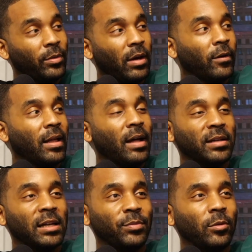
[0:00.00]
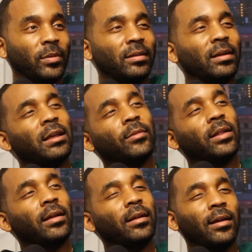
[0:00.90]
I feel a lot of times people like, damn,
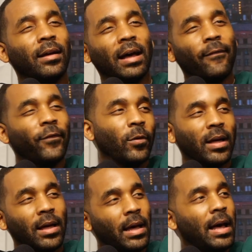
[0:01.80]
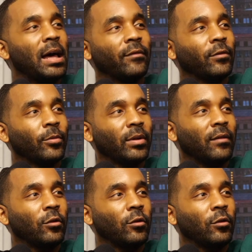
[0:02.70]
like, I feel kind of out of it or whatever.